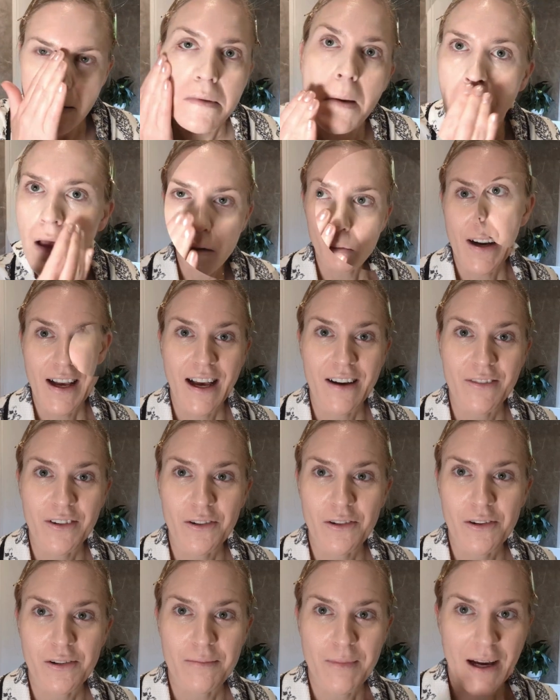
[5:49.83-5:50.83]
Now I have
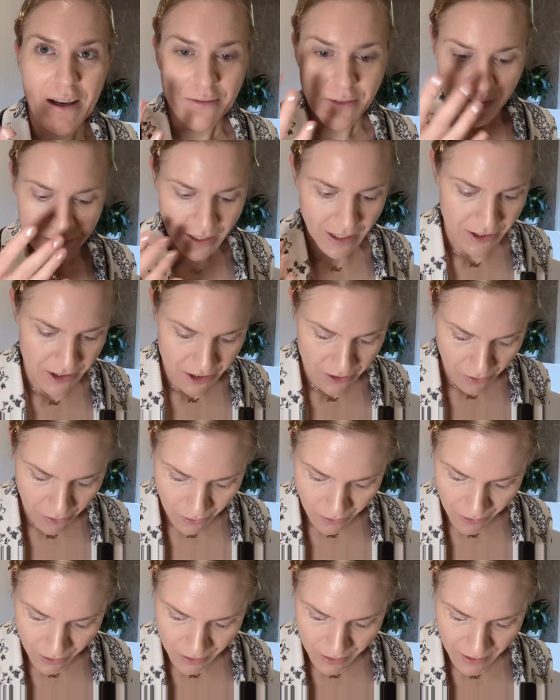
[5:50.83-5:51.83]
all my foundation
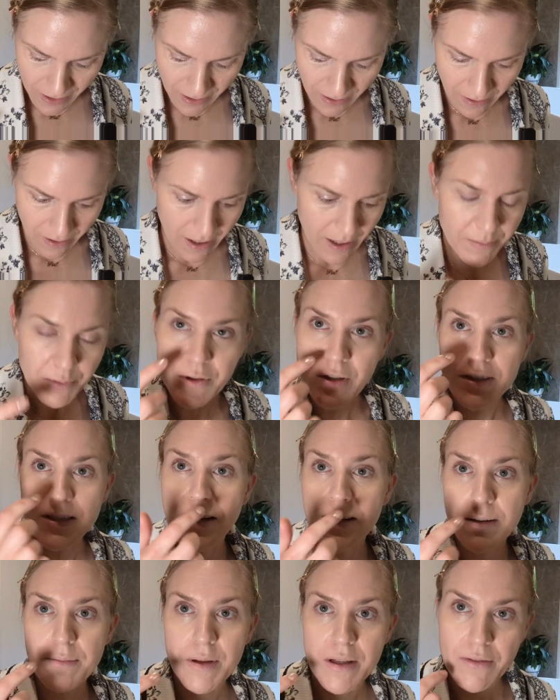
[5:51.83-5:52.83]
on. I put a
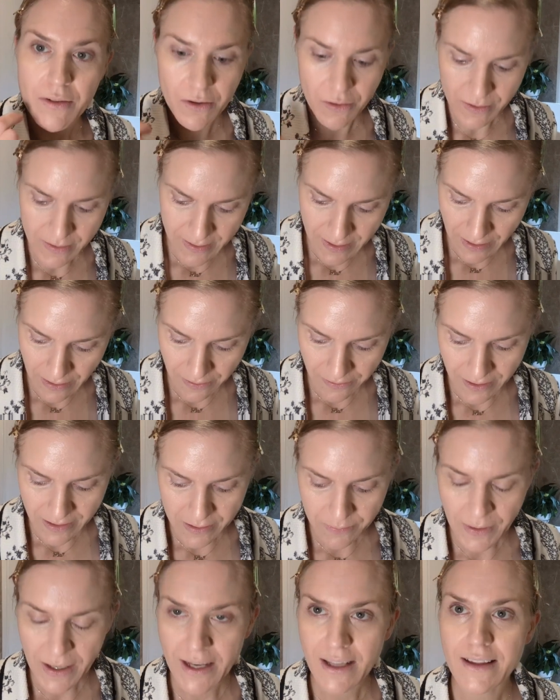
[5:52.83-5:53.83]
tiny bit of concealer
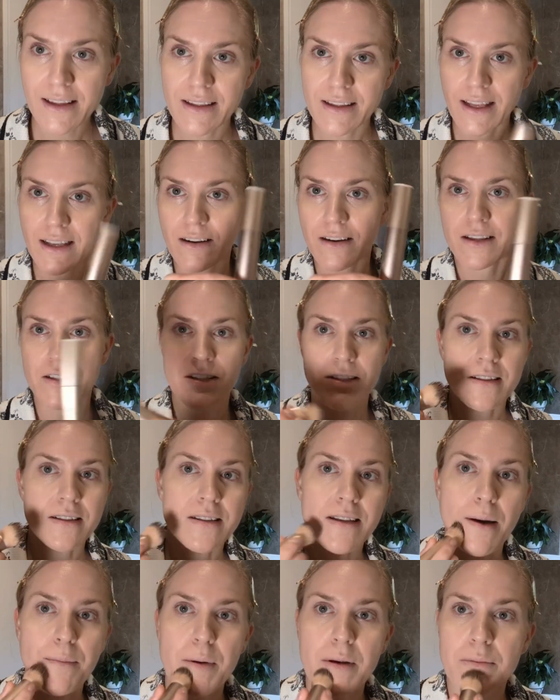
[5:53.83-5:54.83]
as well, and then I
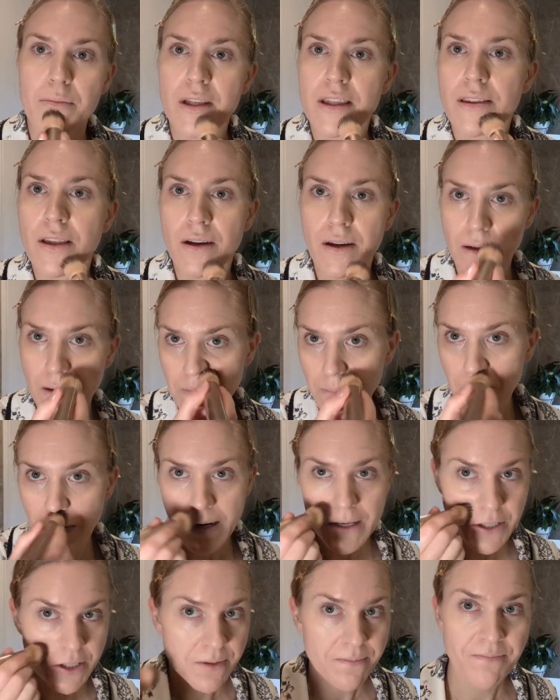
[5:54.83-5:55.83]
just tap it with the
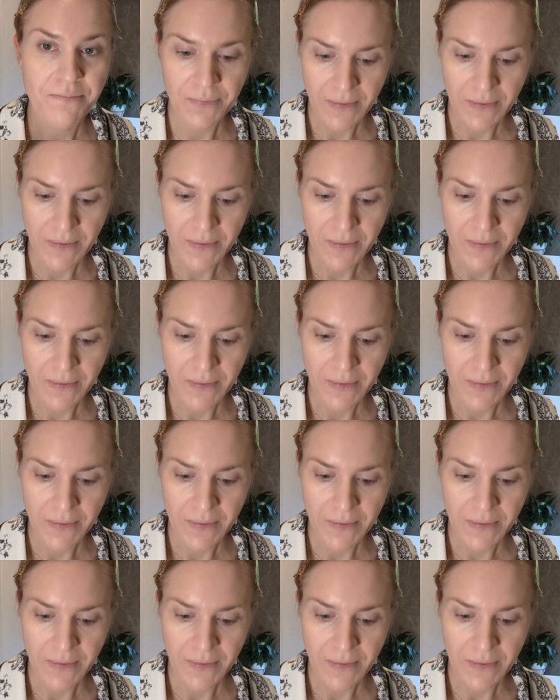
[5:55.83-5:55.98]
brush.